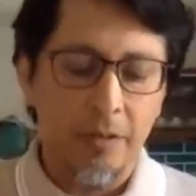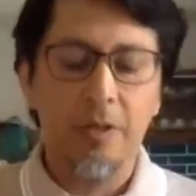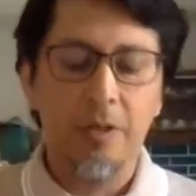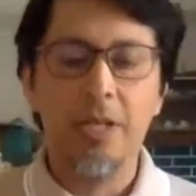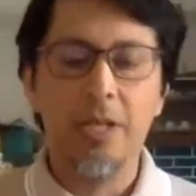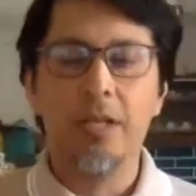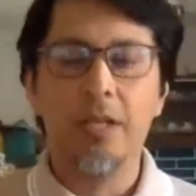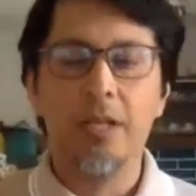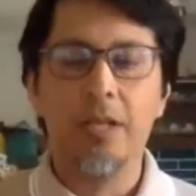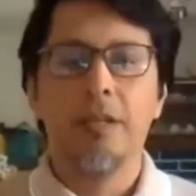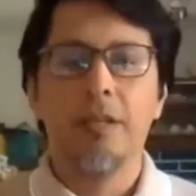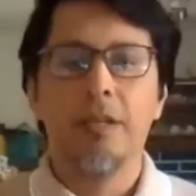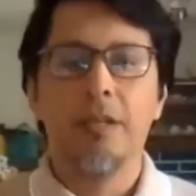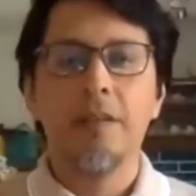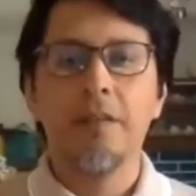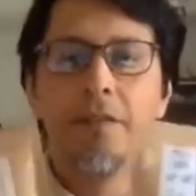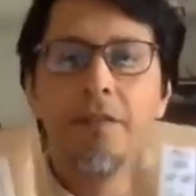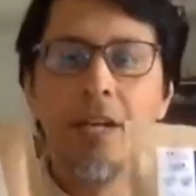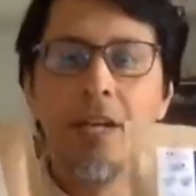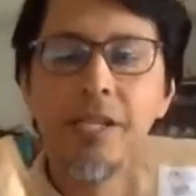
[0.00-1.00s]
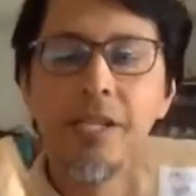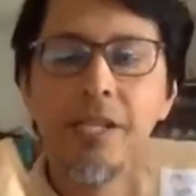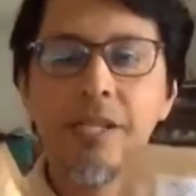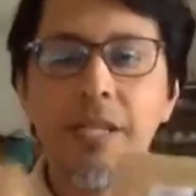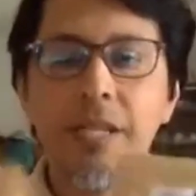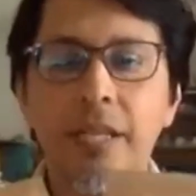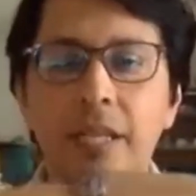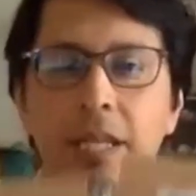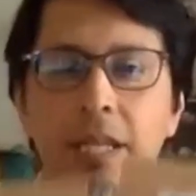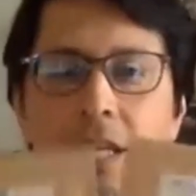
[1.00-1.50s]
Well,
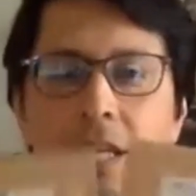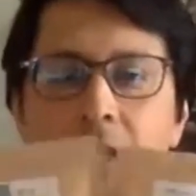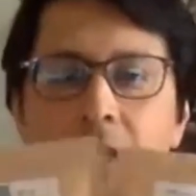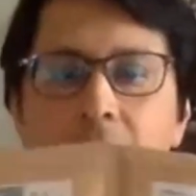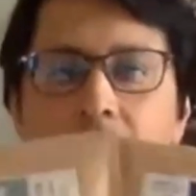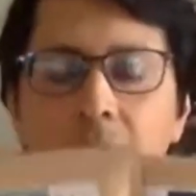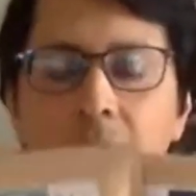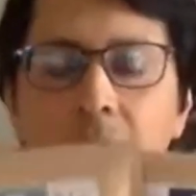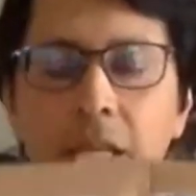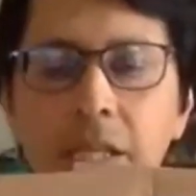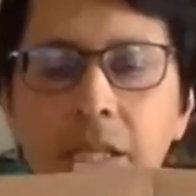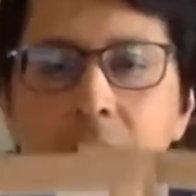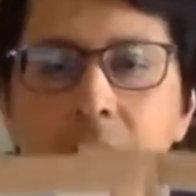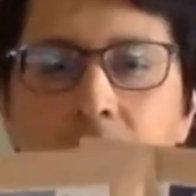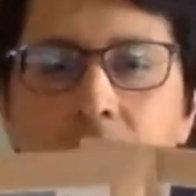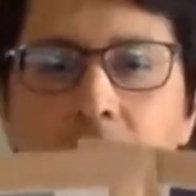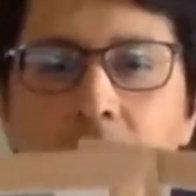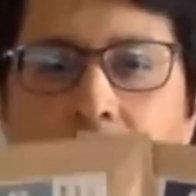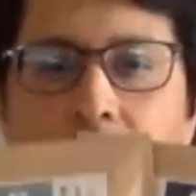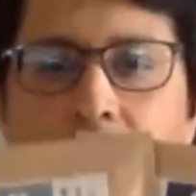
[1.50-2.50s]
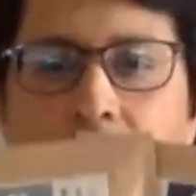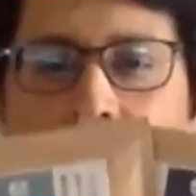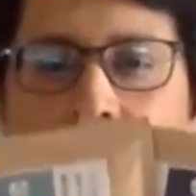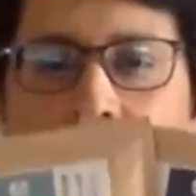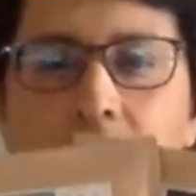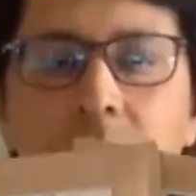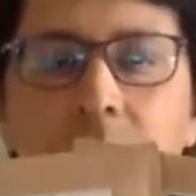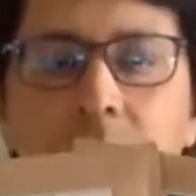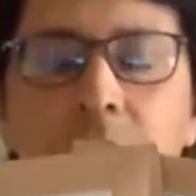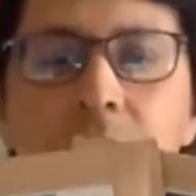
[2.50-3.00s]
first, it contains all the
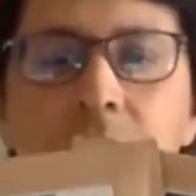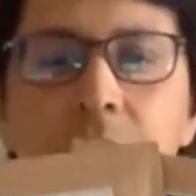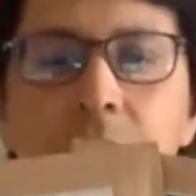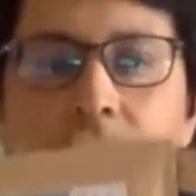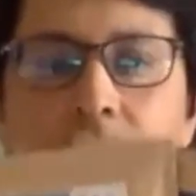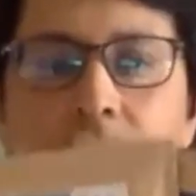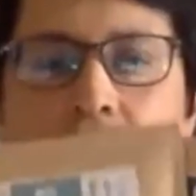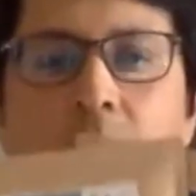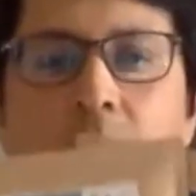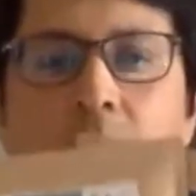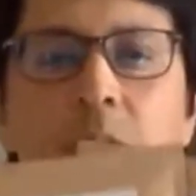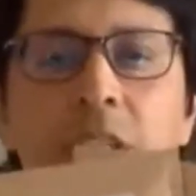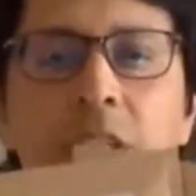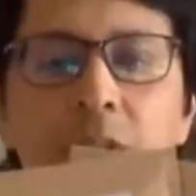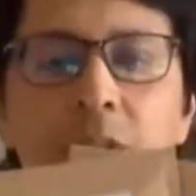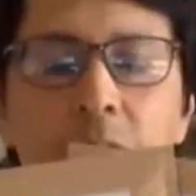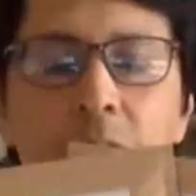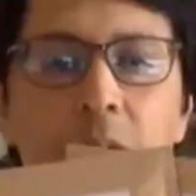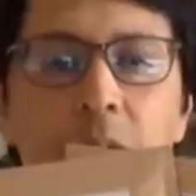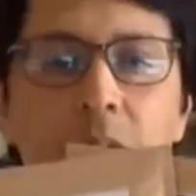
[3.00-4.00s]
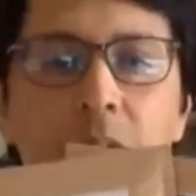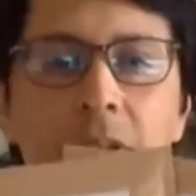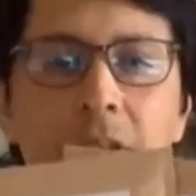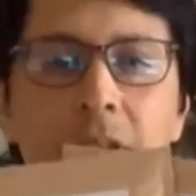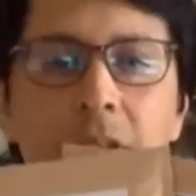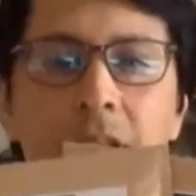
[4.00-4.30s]
nutrients of raw natto.